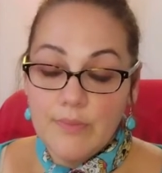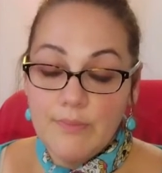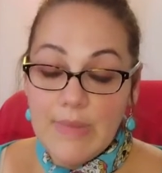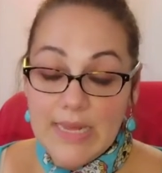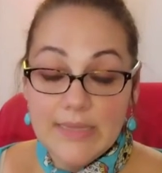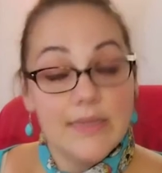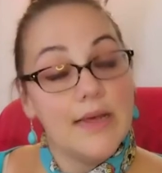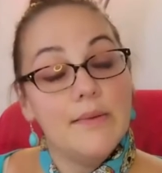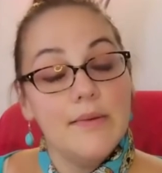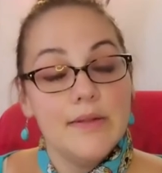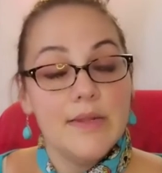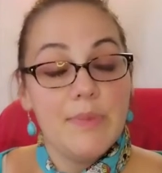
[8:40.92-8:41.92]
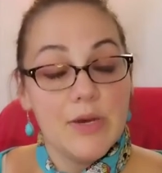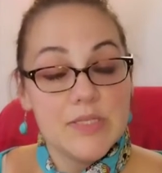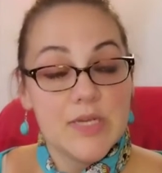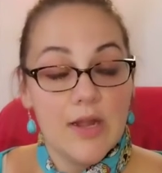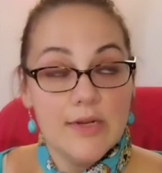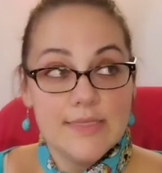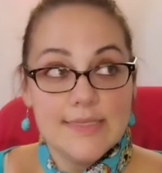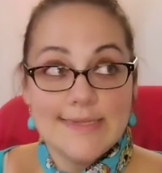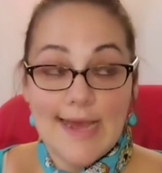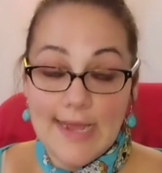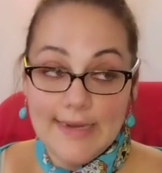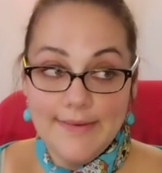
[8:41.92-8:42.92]
make the postcards
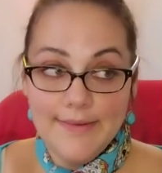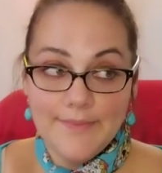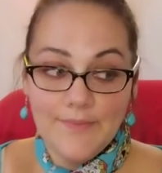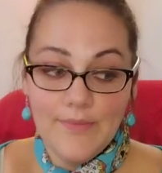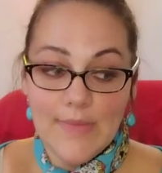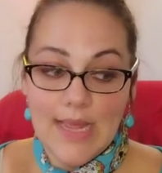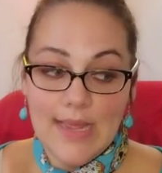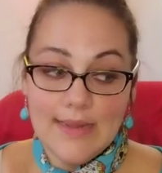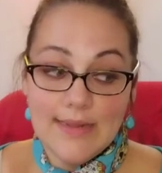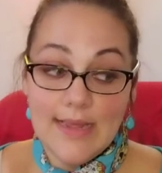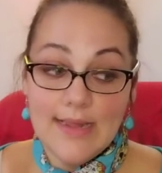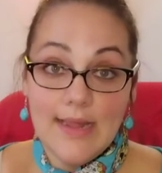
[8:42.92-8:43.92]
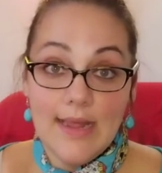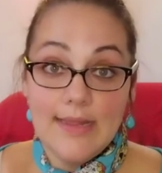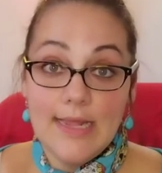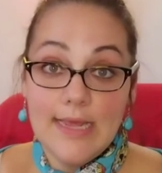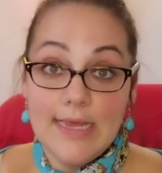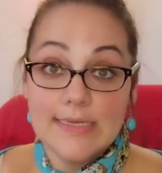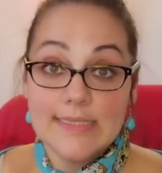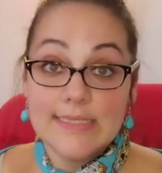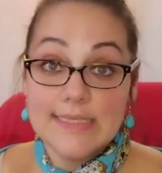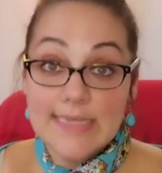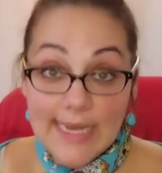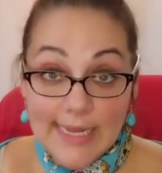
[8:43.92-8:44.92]
died, and then the
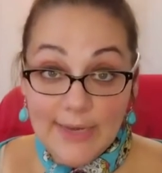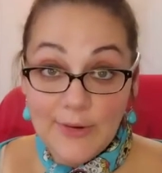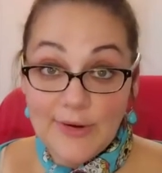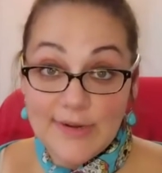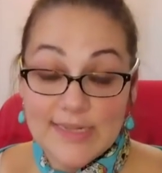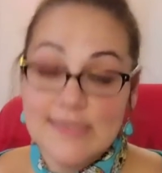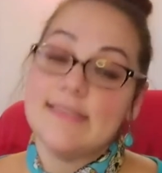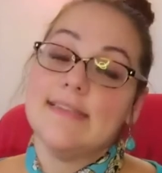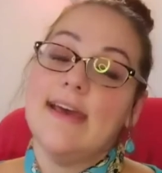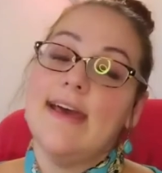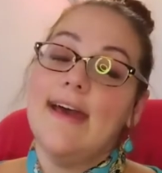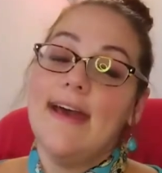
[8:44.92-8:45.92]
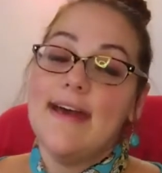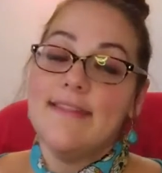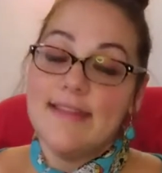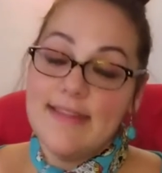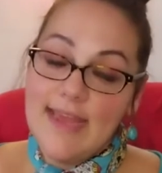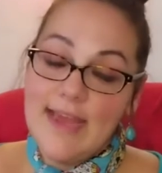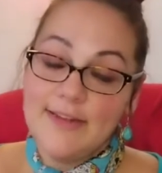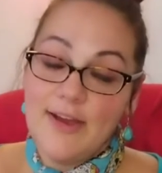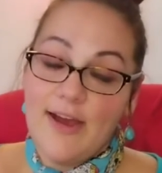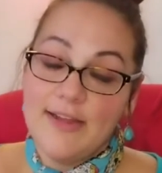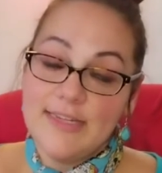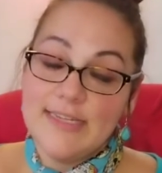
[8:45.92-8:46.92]
second artist that they had
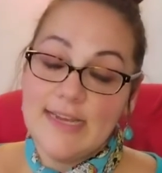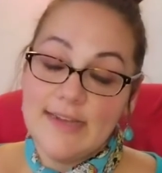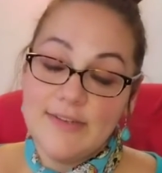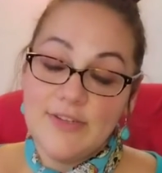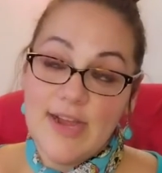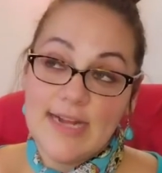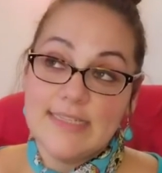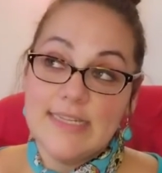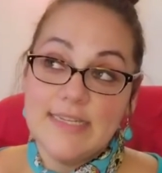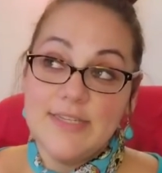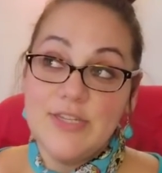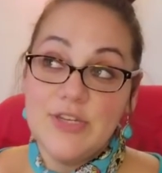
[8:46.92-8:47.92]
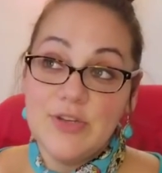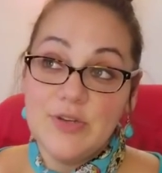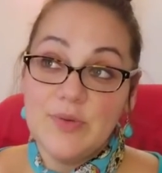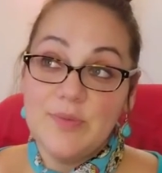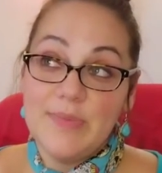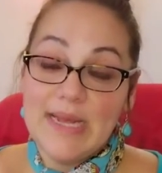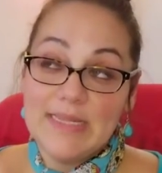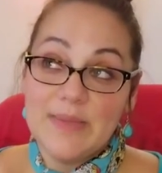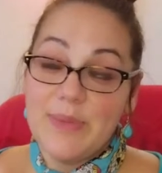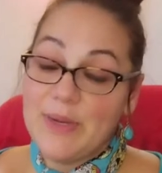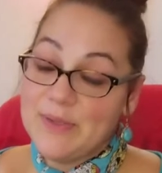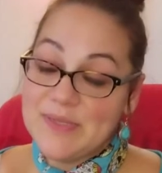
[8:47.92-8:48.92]
contracted to make the
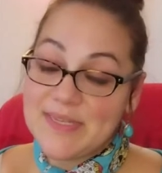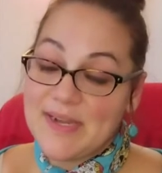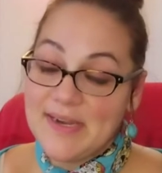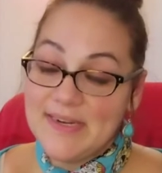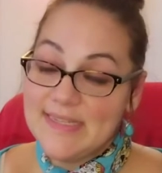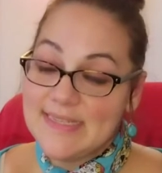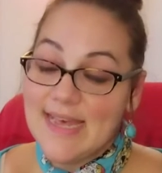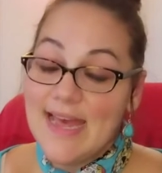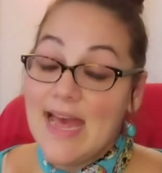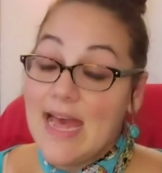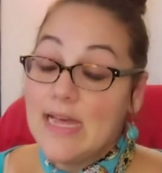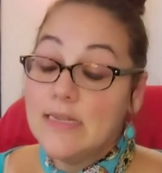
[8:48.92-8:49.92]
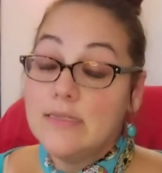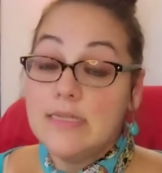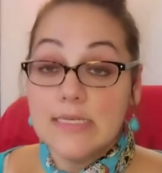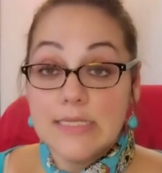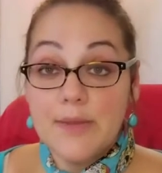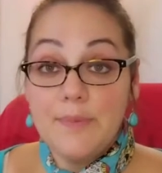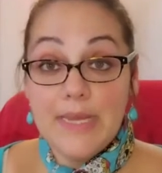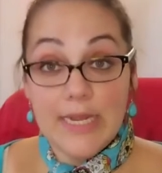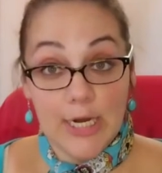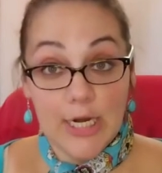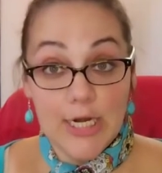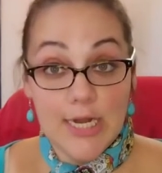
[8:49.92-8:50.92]
postcards
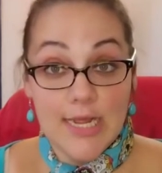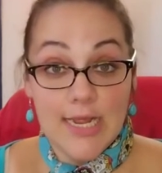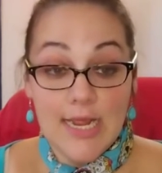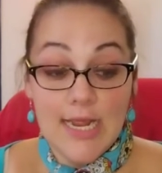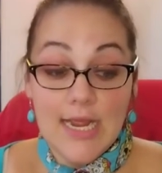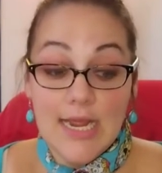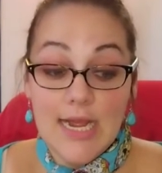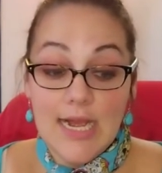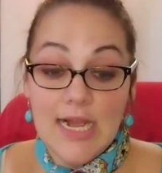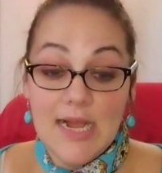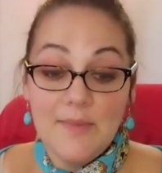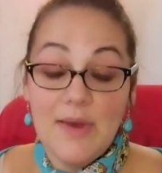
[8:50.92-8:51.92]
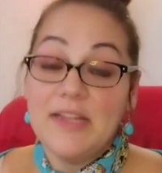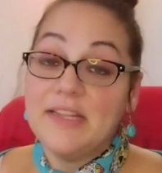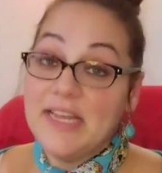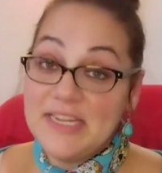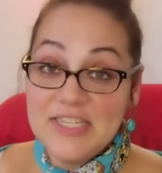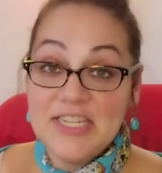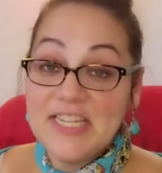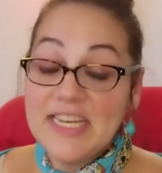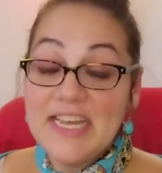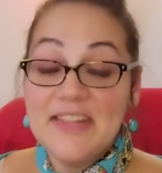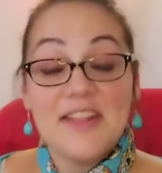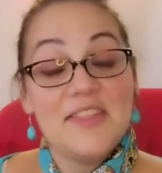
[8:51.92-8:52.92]
disappeared.
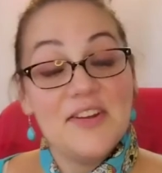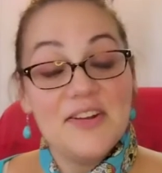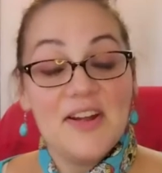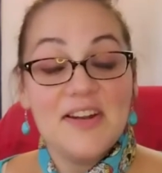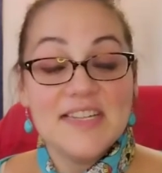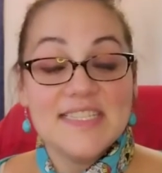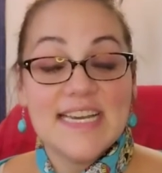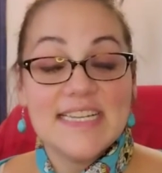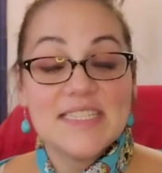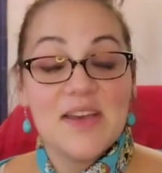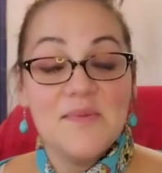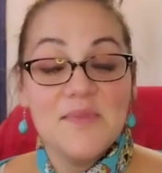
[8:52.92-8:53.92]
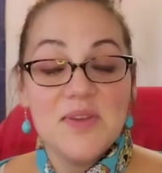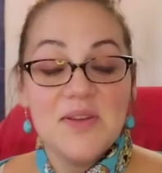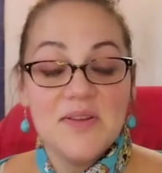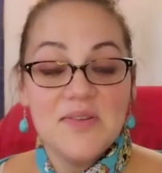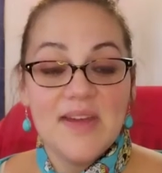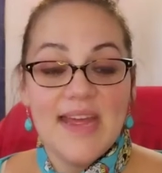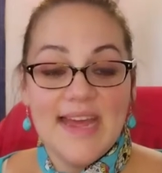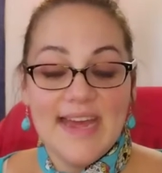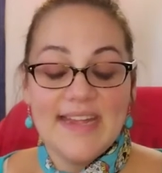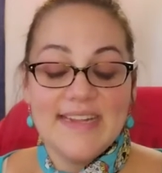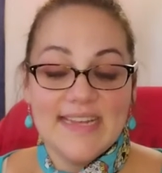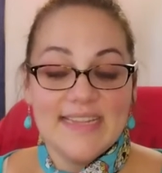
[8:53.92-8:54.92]
Allegedly, the third artist has come through,
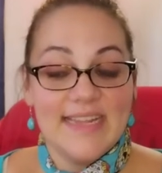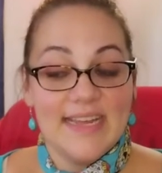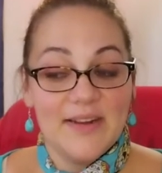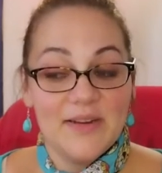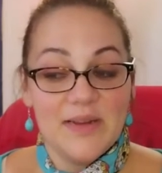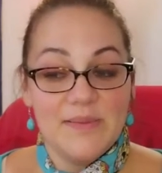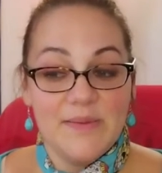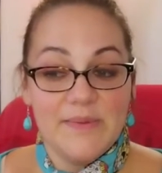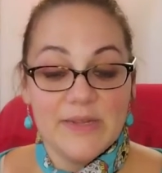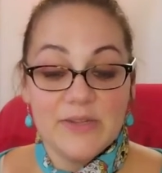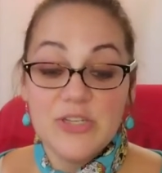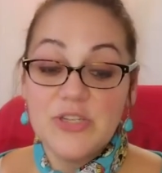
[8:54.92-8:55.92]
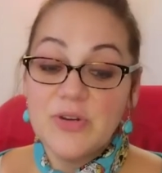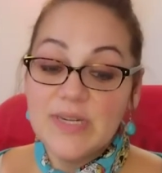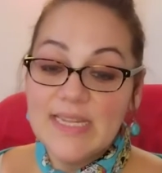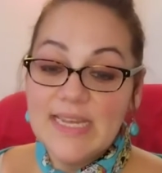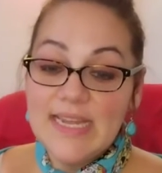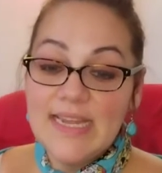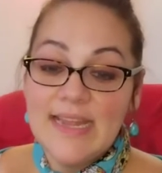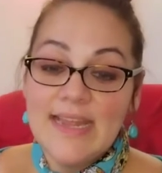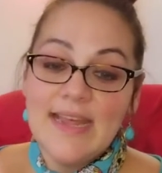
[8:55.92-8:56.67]
and they are going to be mailed shortly.